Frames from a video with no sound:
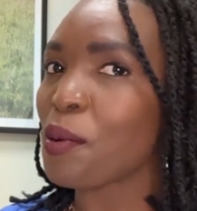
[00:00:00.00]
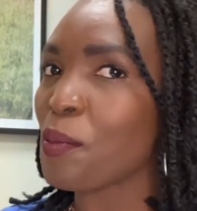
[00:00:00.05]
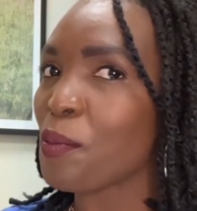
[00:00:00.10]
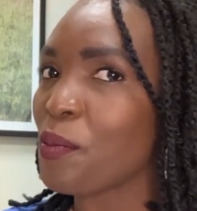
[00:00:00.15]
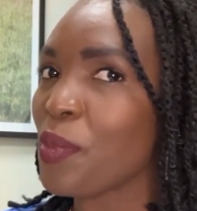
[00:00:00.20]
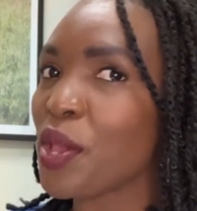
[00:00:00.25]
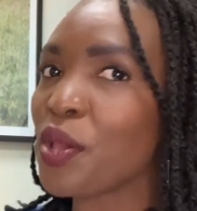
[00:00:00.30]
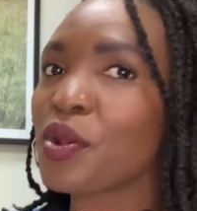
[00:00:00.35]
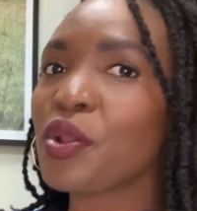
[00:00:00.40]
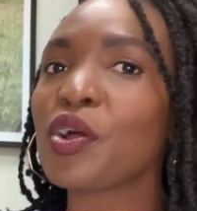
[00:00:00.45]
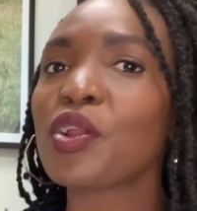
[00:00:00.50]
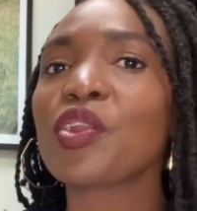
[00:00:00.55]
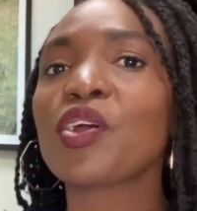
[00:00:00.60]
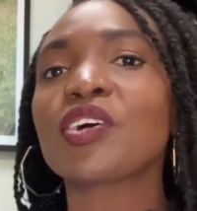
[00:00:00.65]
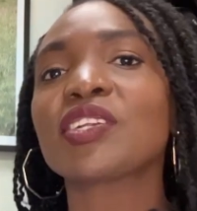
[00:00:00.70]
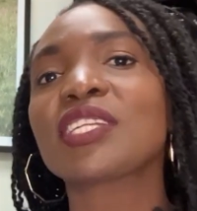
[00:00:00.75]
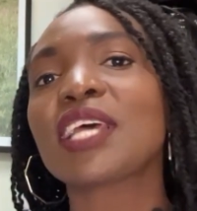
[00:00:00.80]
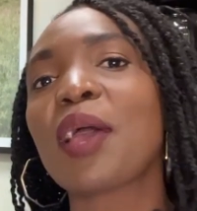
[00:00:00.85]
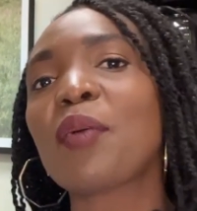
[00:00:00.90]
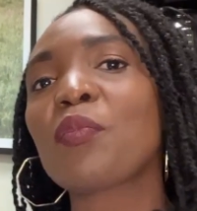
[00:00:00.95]
But you know, no
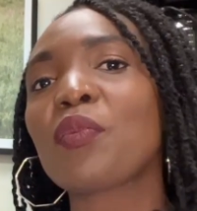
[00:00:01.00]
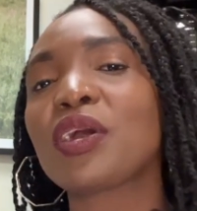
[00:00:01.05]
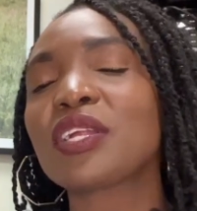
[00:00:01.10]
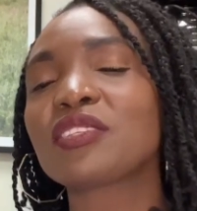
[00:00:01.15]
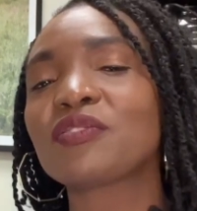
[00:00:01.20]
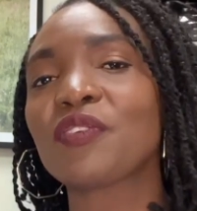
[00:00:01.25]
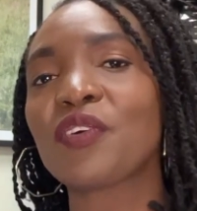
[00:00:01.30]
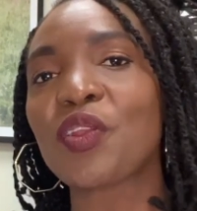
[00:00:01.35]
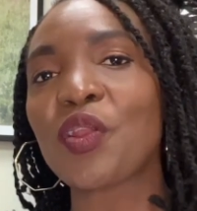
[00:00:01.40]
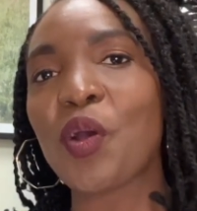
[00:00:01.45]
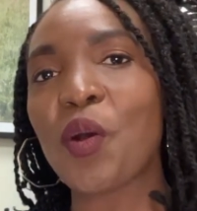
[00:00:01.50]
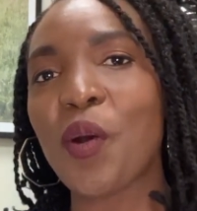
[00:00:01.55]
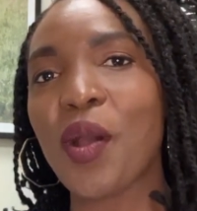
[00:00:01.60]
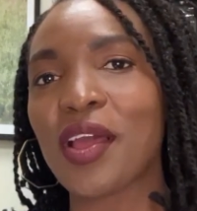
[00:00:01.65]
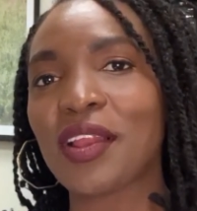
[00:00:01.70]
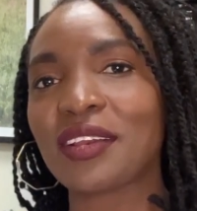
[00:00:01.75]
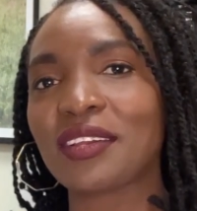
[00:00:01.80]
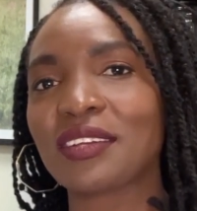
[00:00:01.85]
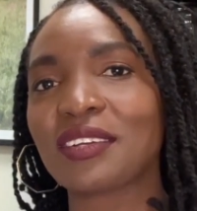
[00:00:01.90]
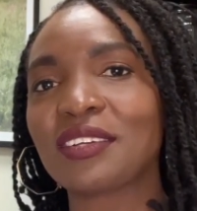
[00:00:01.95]
time waits for no
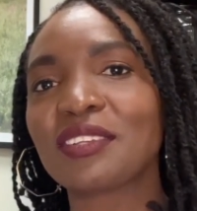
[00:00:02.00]
one.